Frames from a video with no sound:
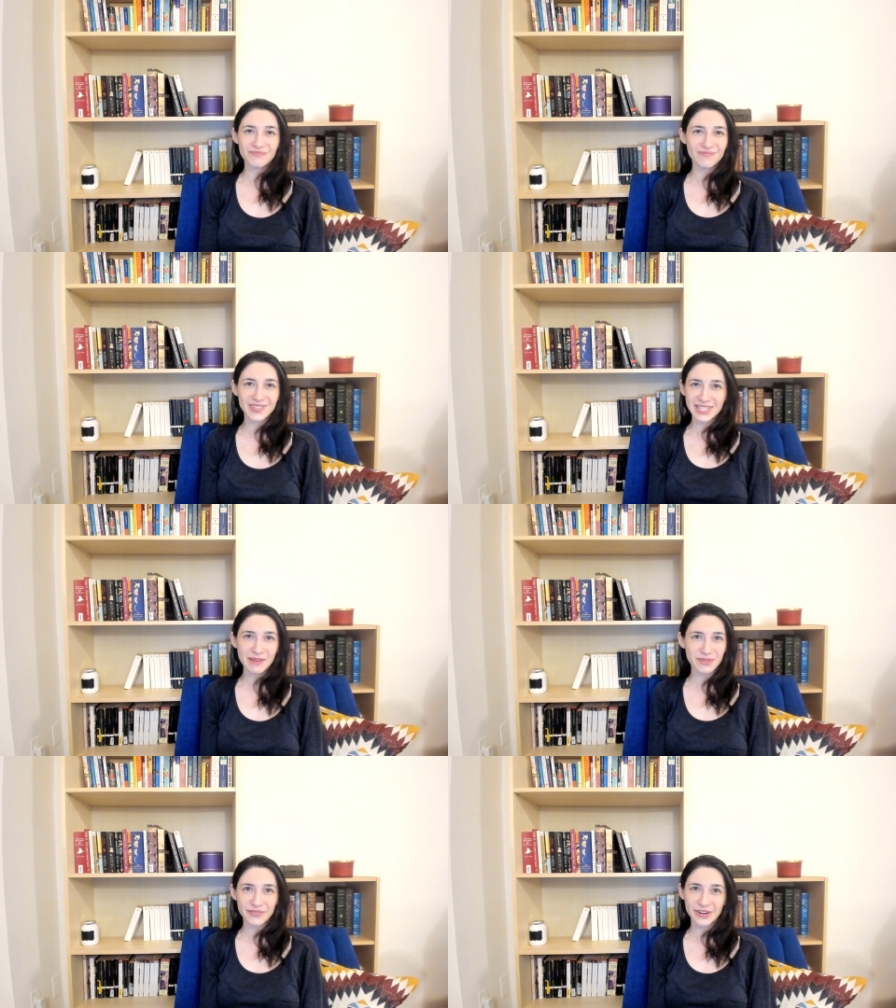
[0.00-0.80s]

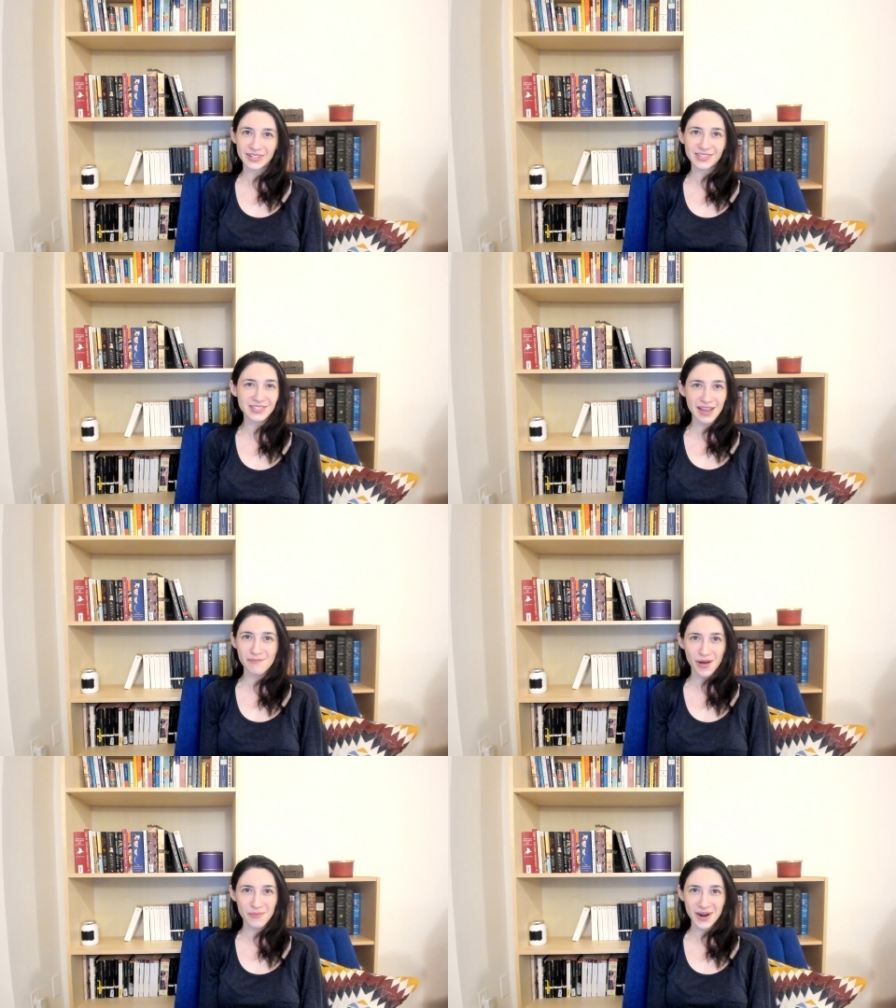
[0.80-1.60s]
same difference, same
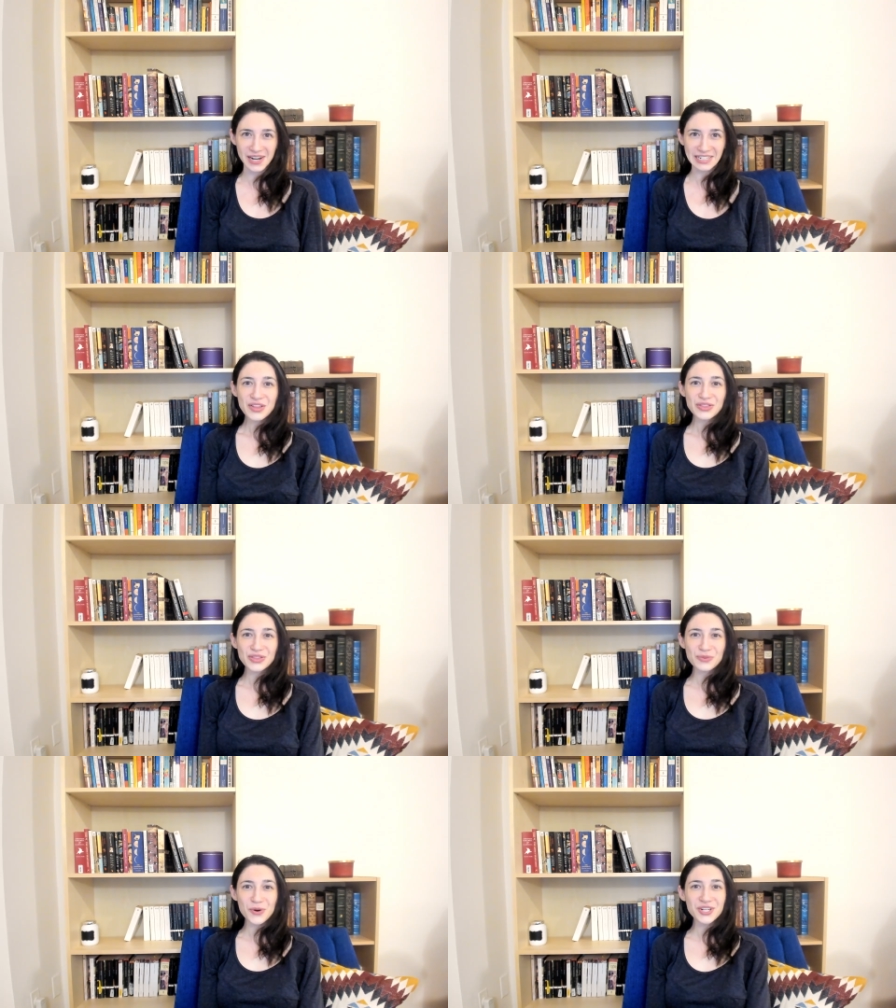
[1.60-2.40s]
ballpark.
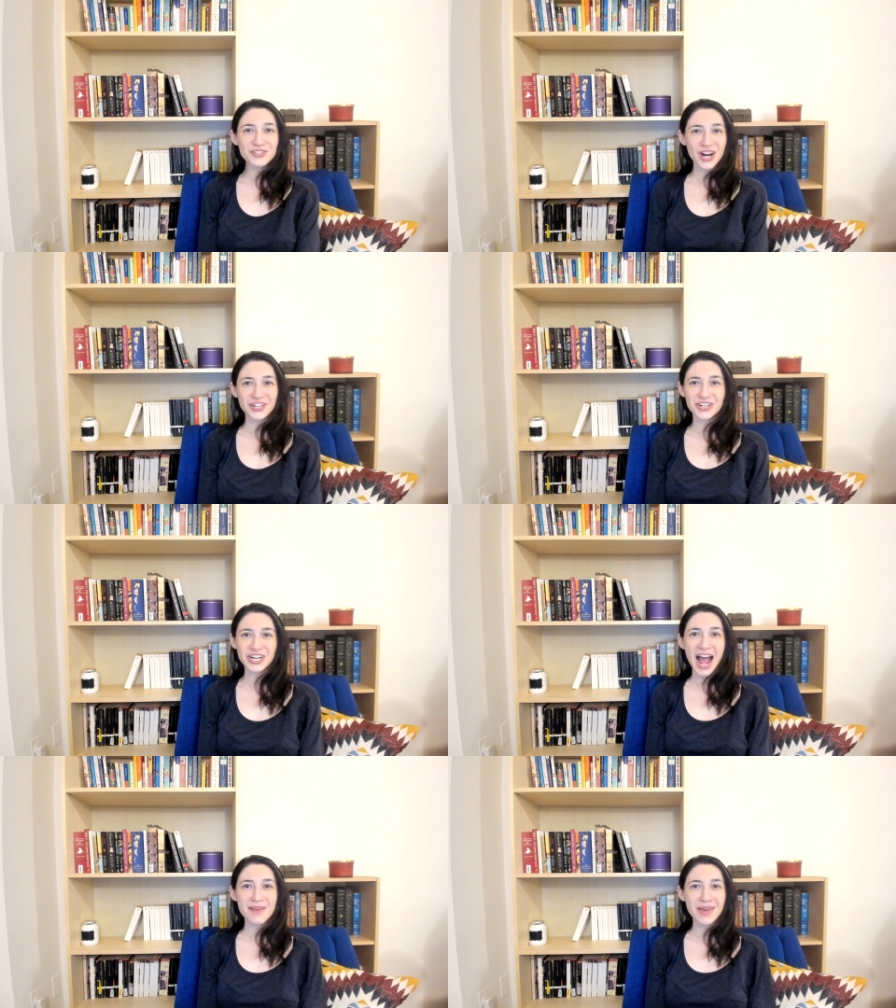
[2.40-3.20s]
The more structured
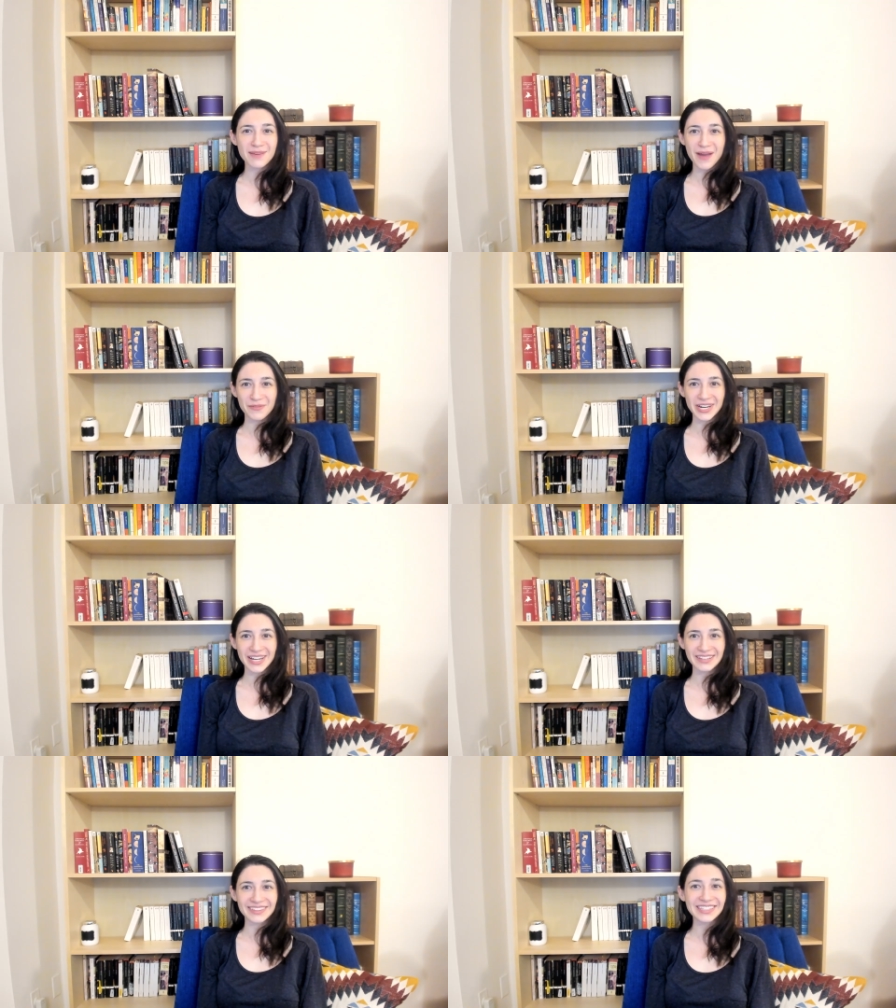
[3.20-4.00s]
I make my
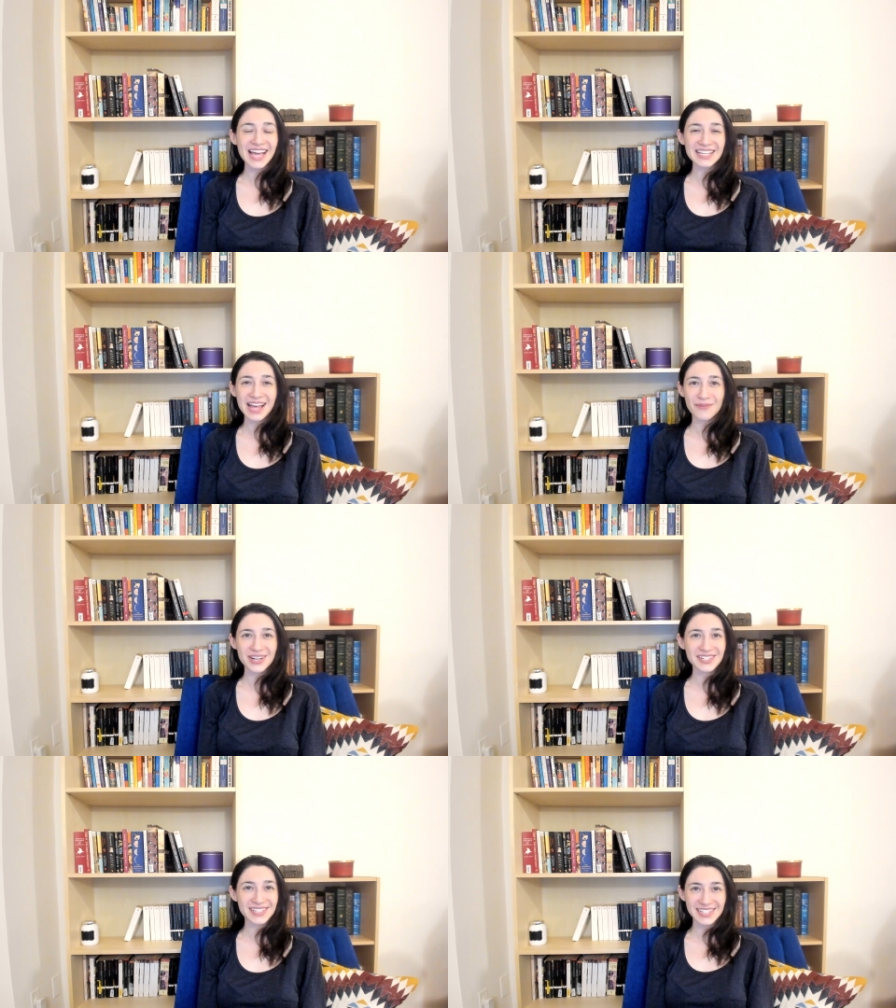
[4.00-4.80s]
reading, the less I want
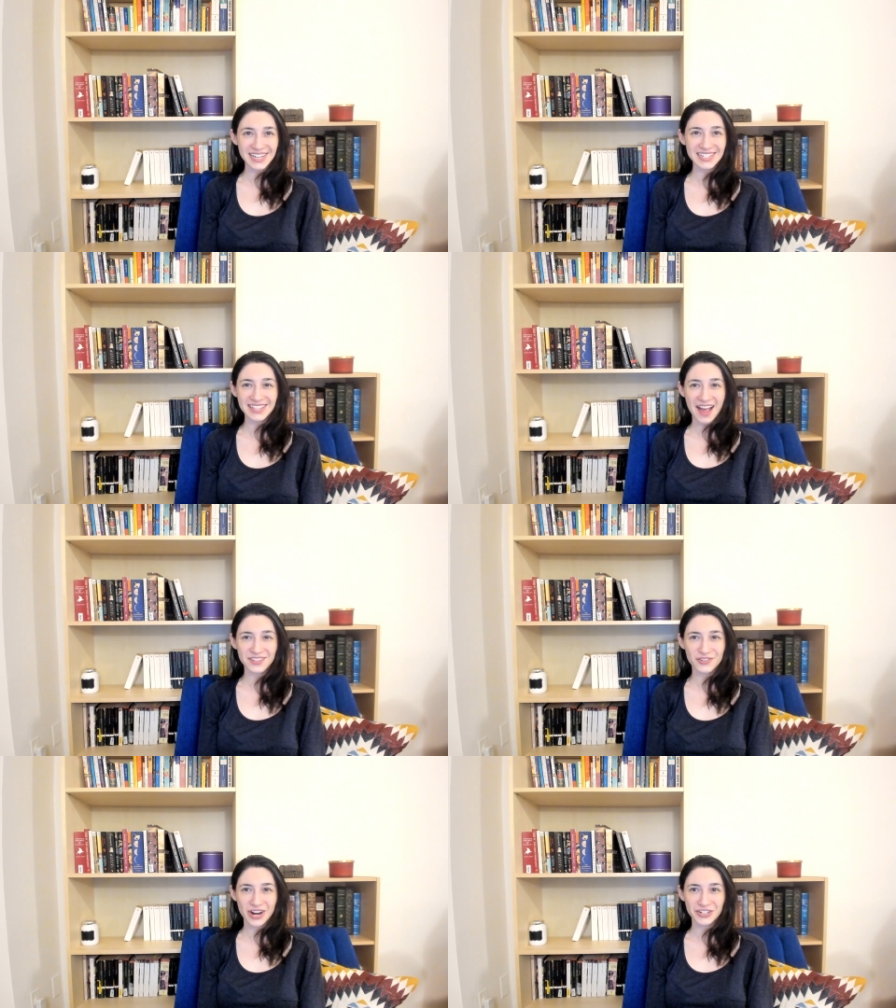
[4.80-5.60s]
to stick to that
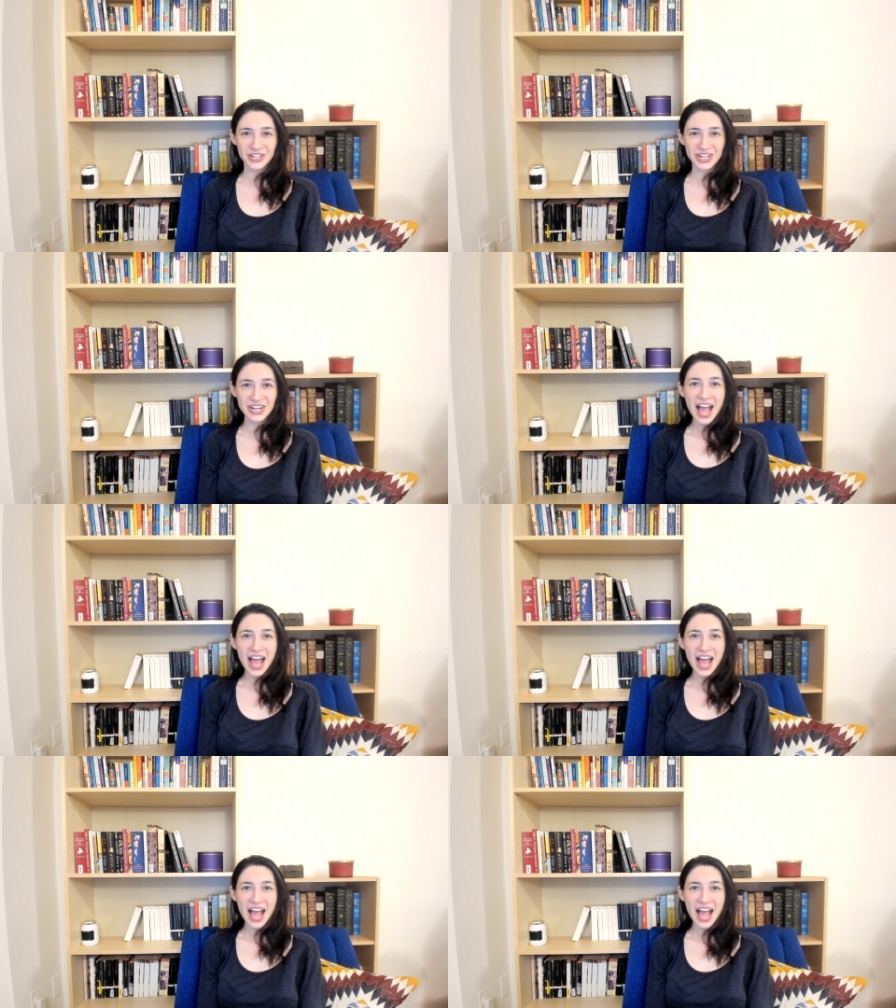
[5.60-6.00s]
structure.